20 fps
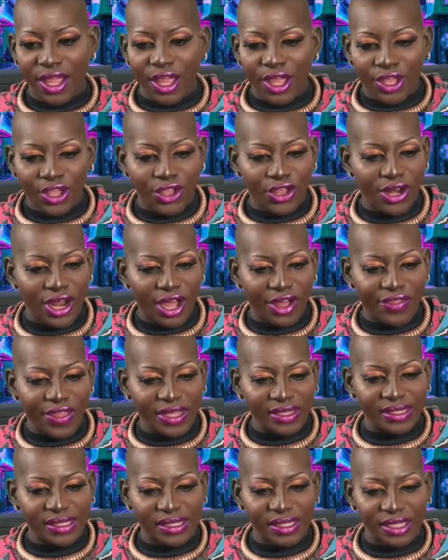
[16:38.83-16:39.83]
you know, they
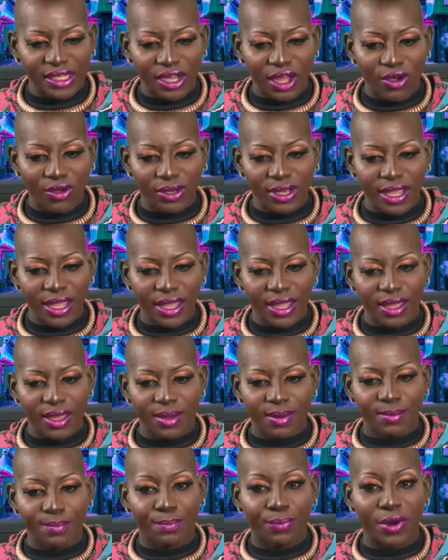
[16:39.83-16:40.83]
slowly
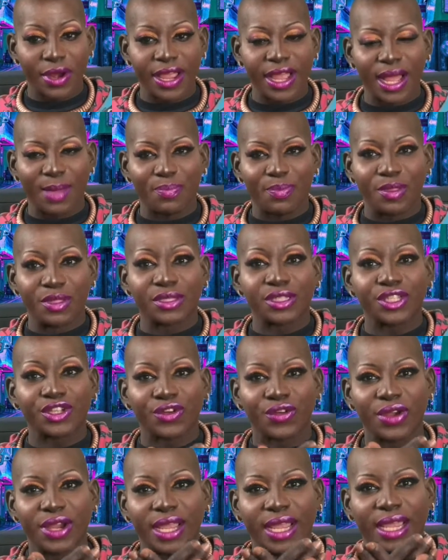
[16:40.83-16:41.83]
bring up the
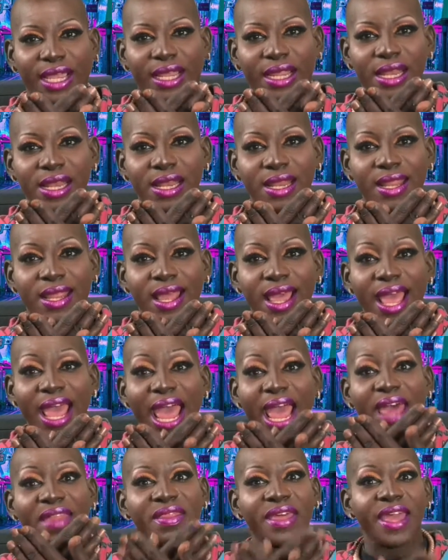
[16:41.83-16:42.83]
screen
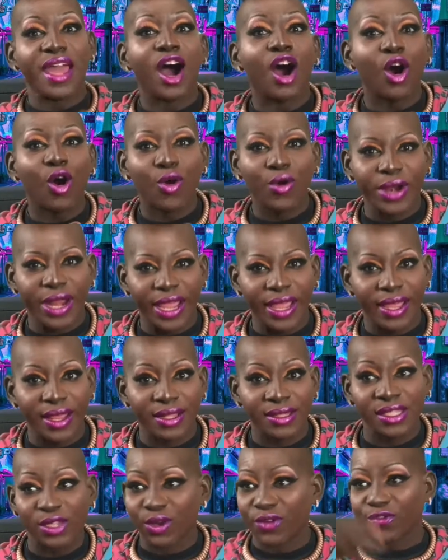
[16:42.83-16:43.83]
and they hold it.
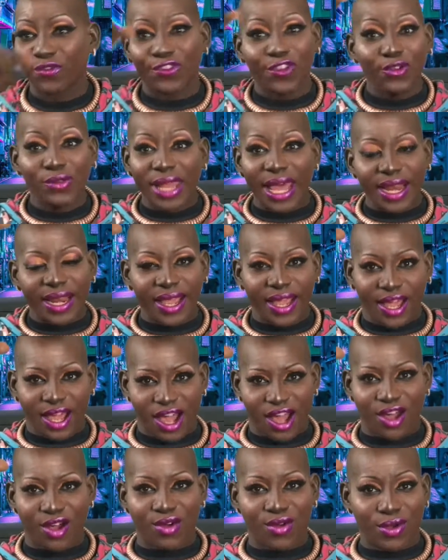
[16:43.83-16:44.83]
So if you let it
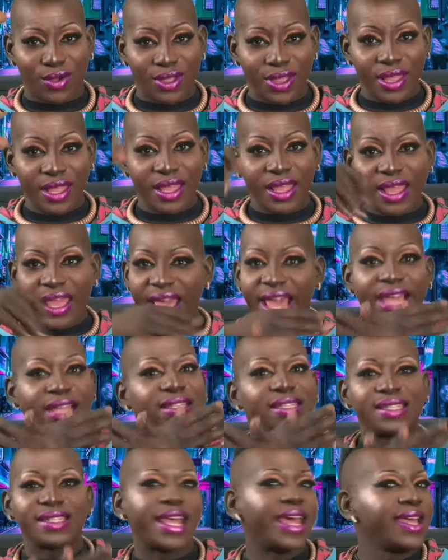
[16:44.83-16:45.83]
go, it
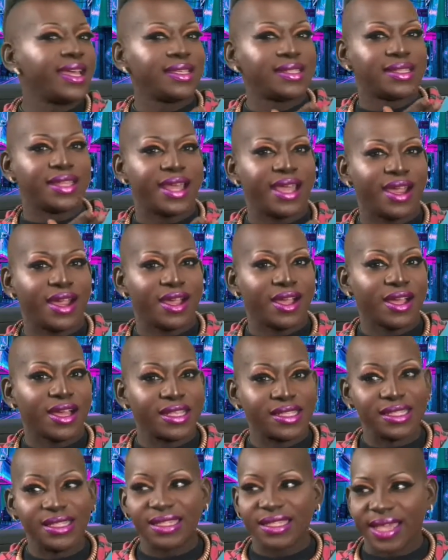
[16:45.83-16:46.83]
stays there, because
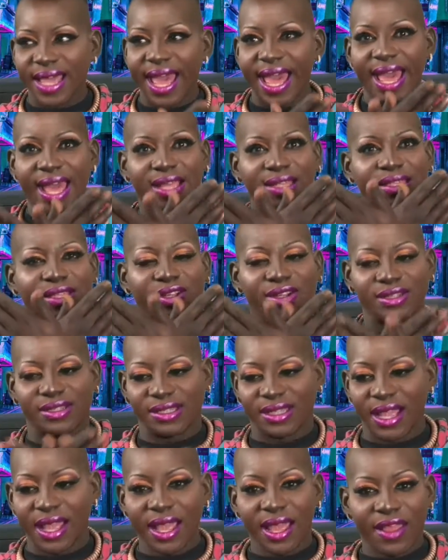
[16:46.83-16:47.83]
these casters
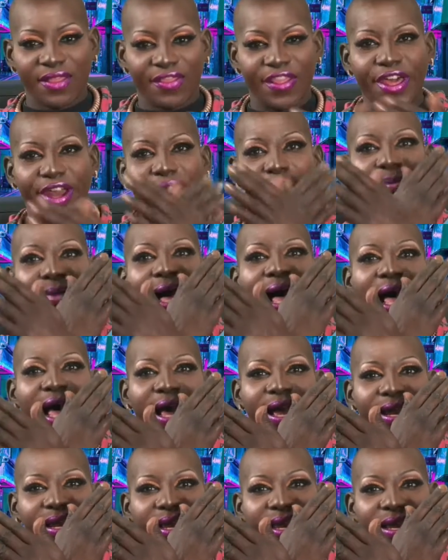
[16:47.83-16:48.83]
that are
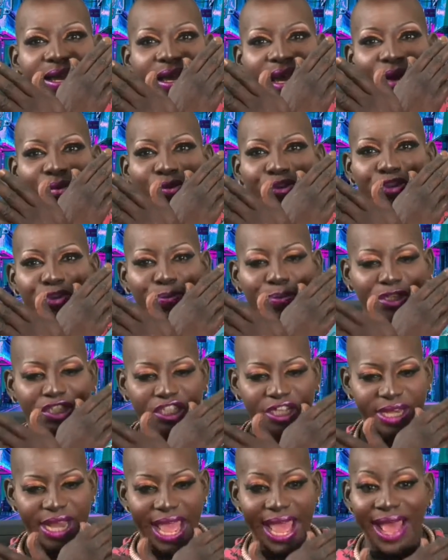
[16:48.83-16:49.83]
behind it, and when you push
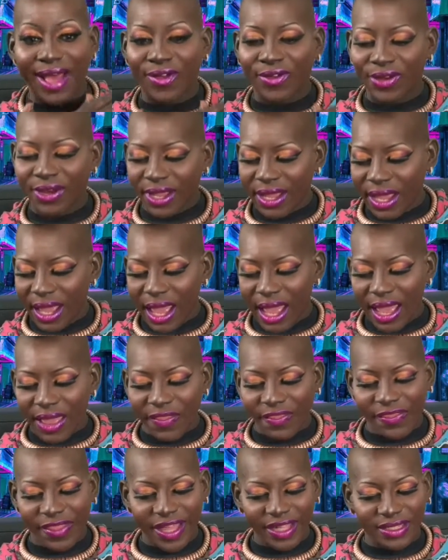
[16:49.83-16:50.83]
it down,
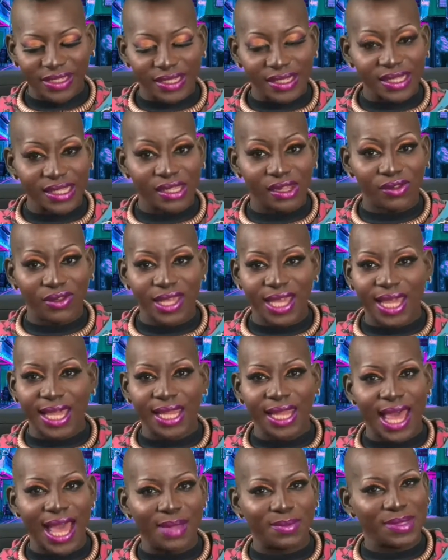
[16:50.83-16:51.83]
they just slowly
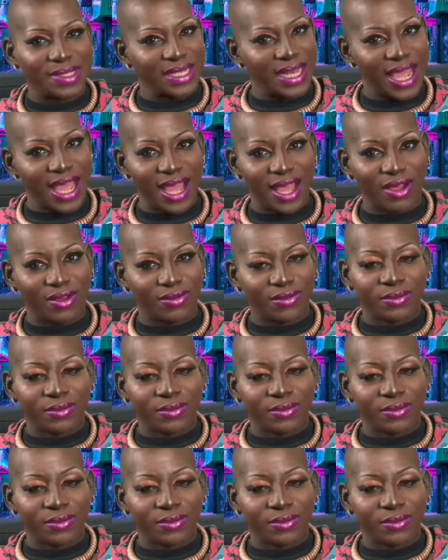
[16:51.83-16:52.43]
collapse down.